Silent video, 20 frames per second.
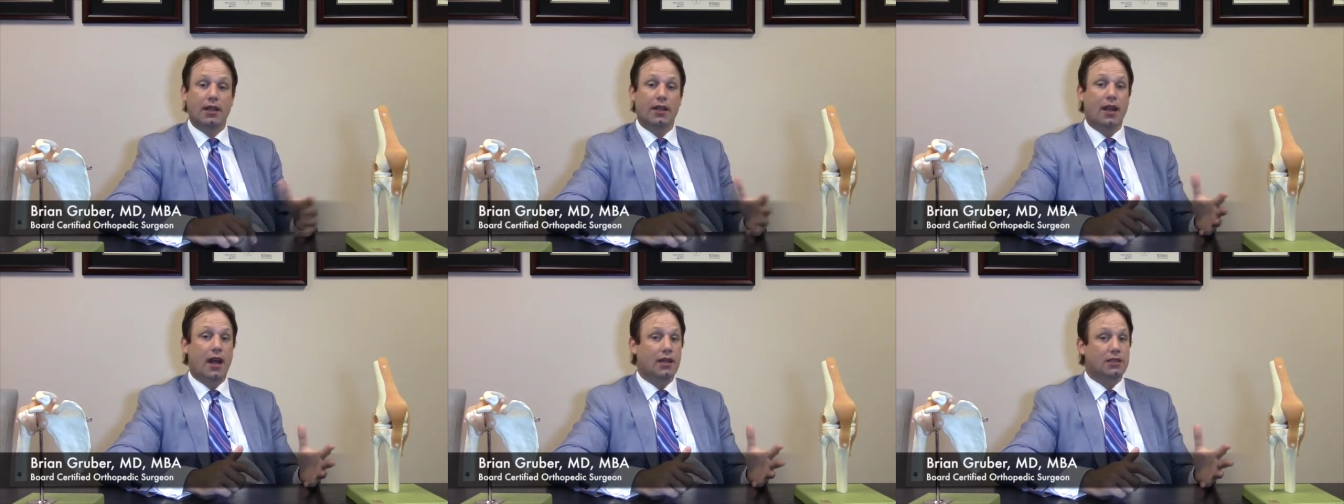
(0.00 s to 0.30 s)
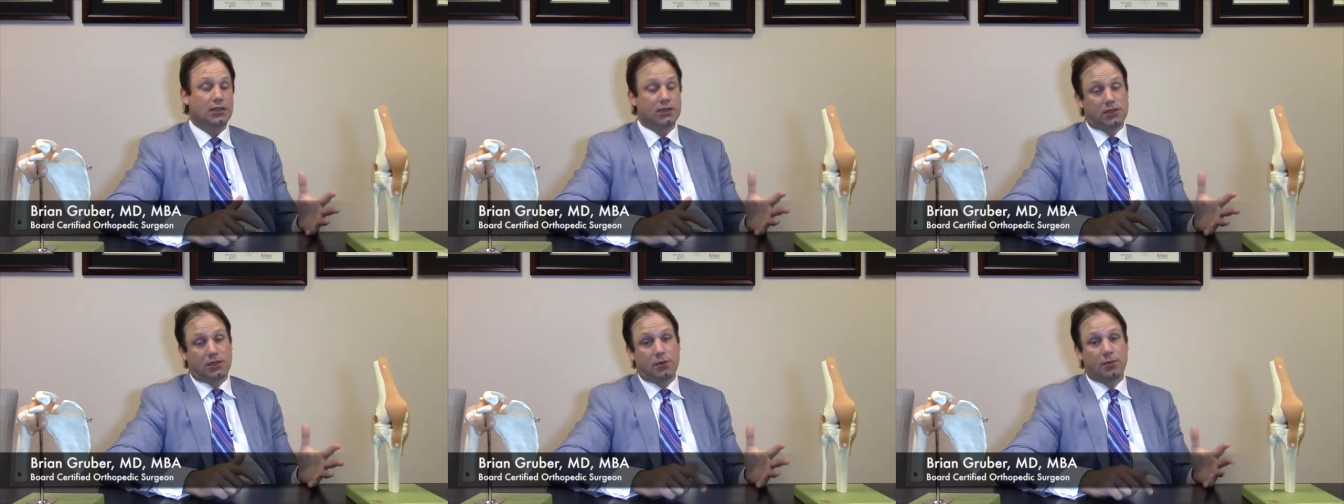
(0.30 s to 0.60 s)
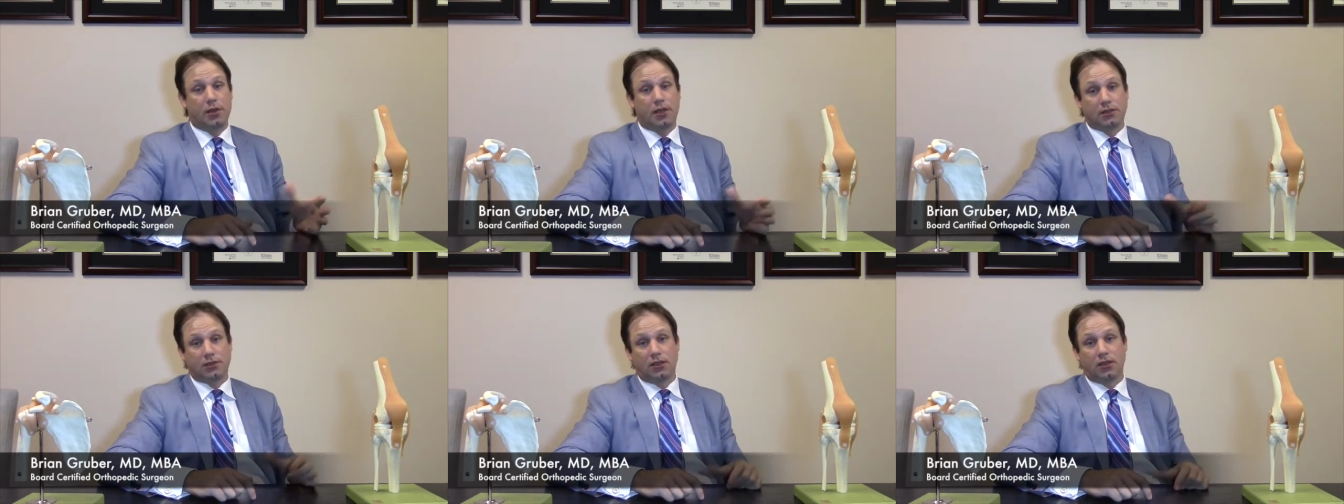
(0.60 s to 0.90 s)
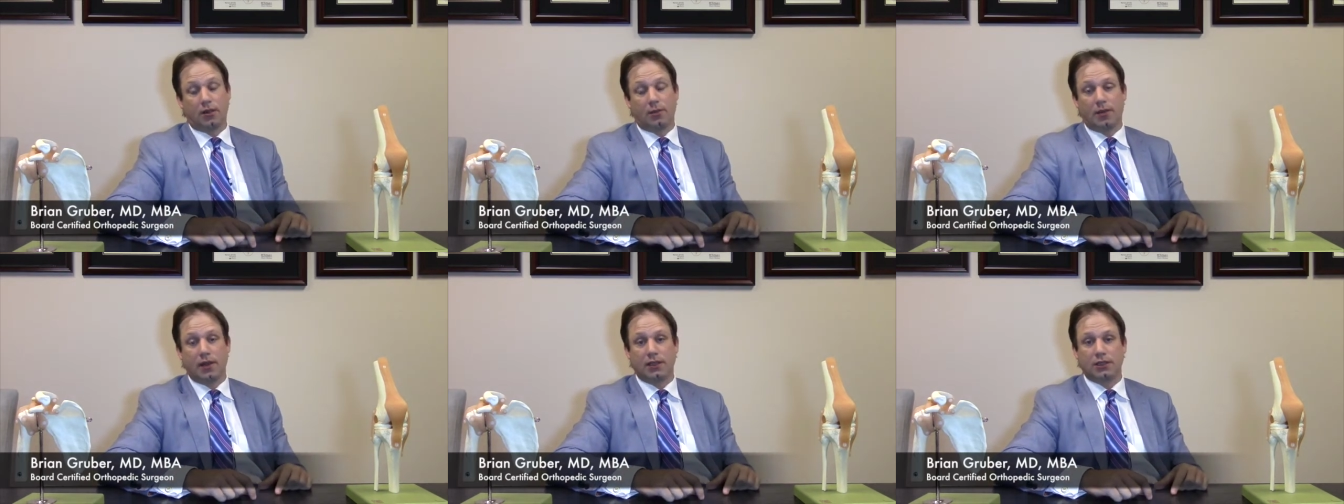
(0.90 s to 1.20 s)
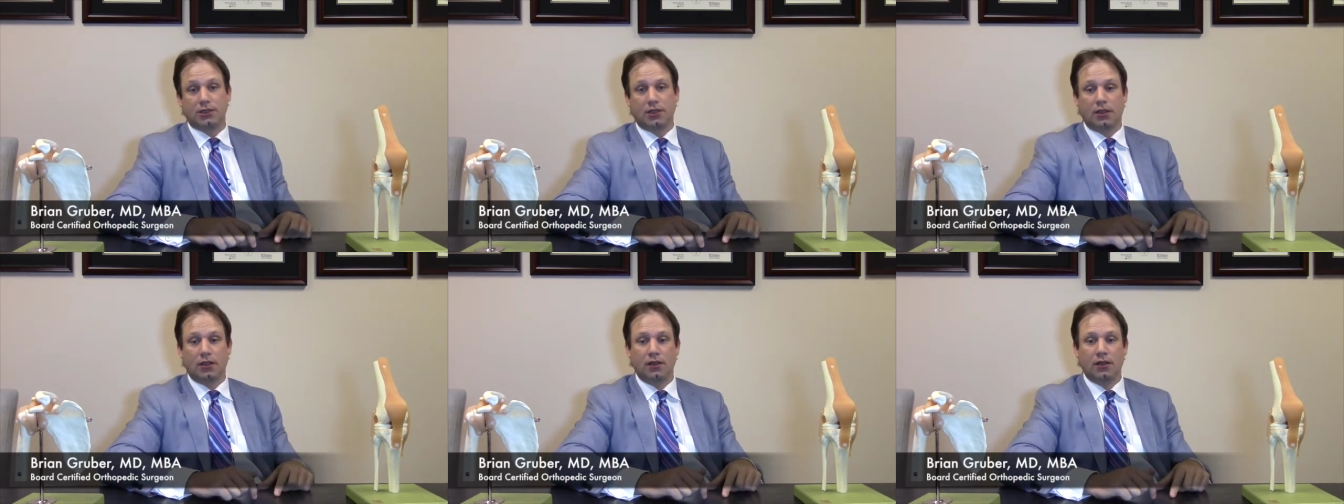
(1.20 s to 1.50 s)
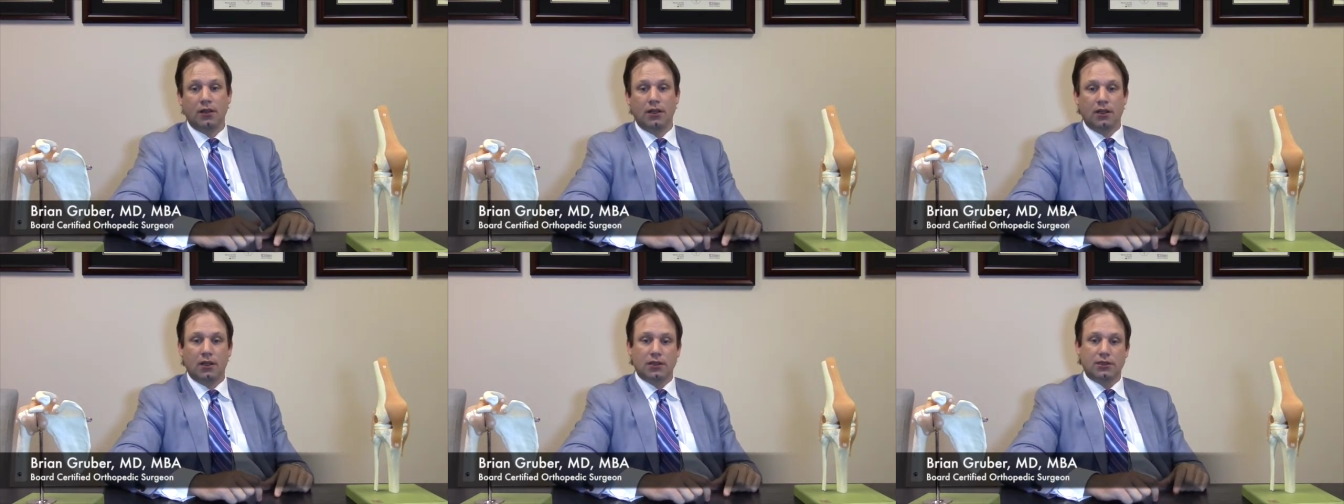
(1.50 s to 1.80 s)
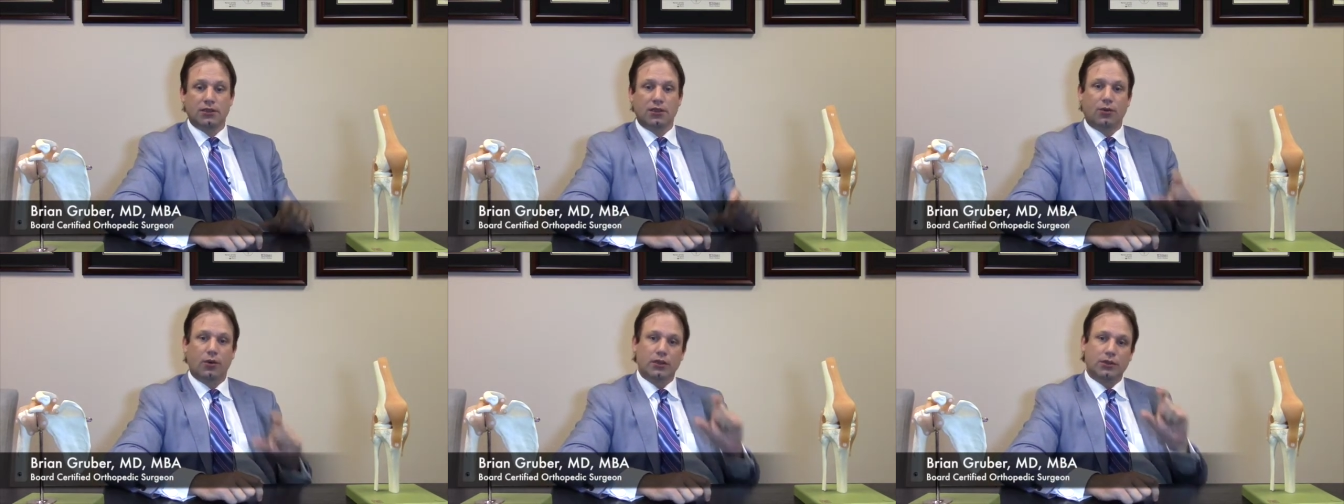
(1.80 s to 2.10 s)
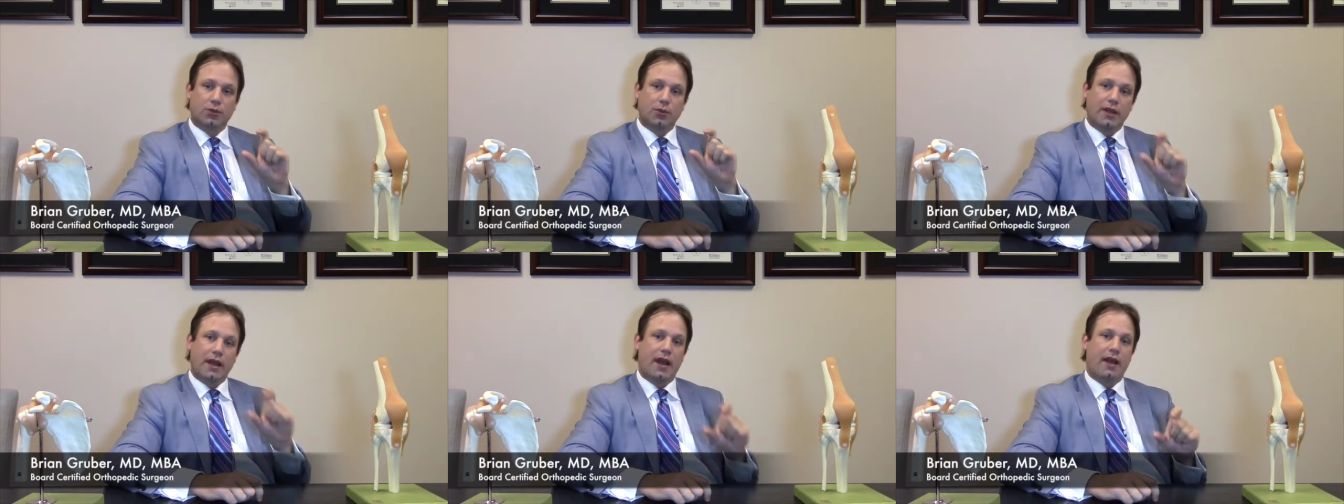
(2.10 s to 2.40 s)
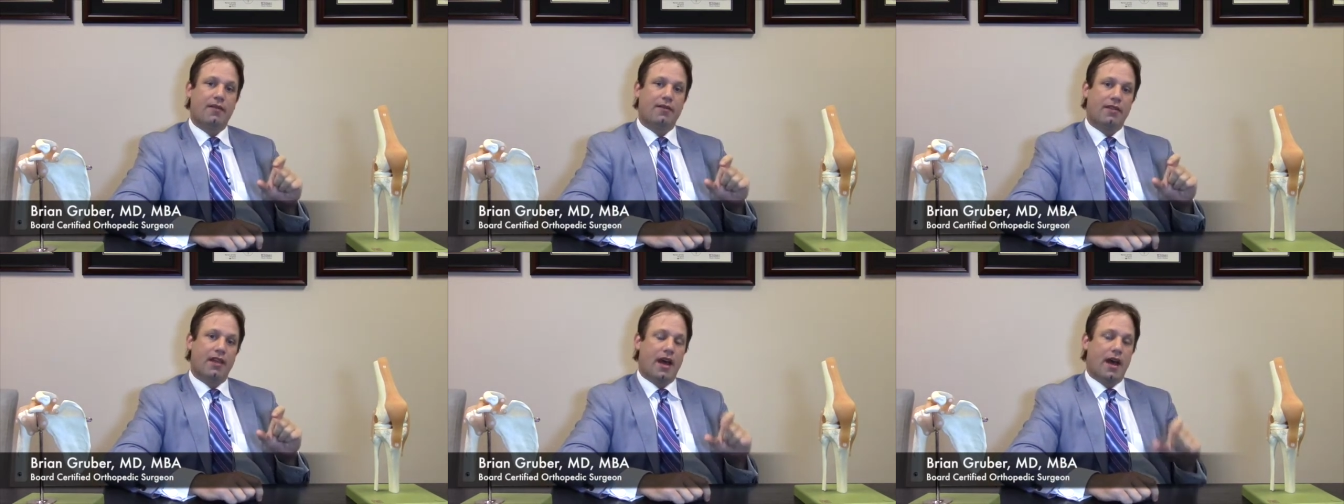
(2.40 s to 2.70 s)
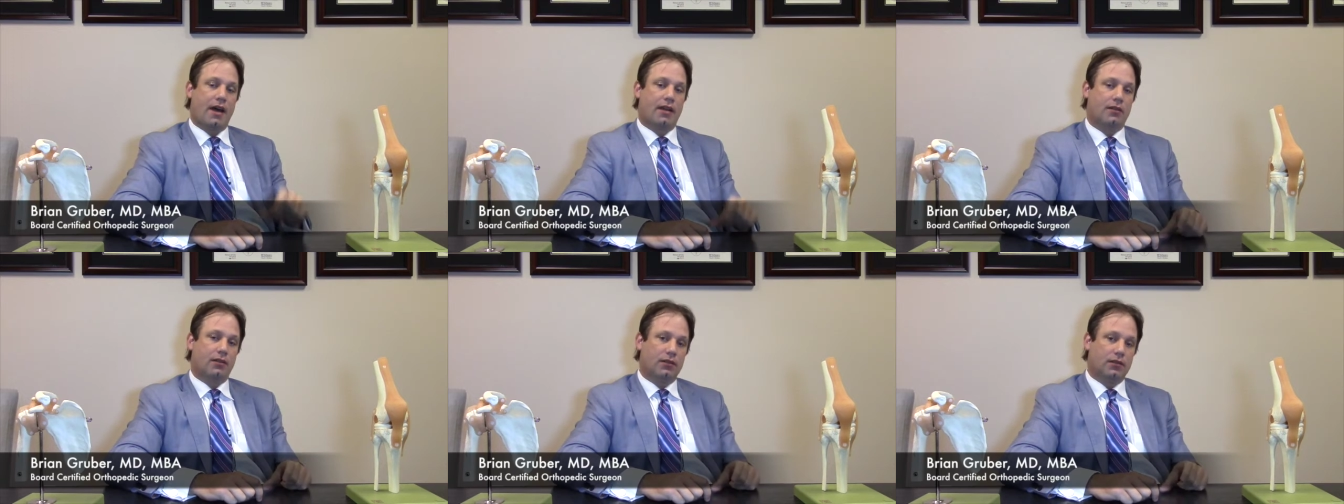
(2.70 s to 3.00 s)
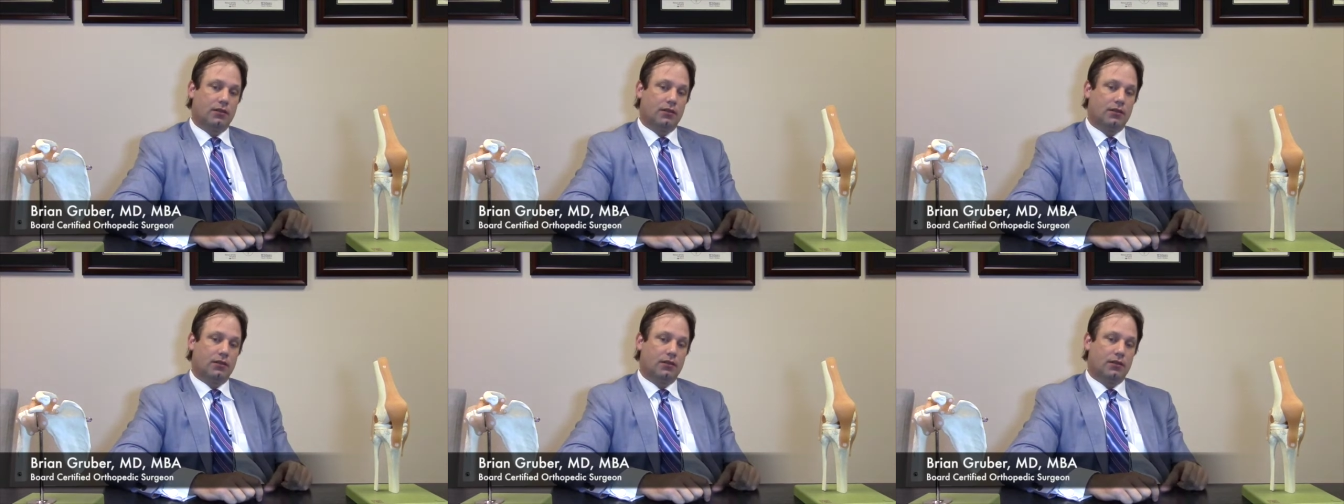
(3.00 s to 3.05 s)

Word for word: and that just depends on the patient. So once we have that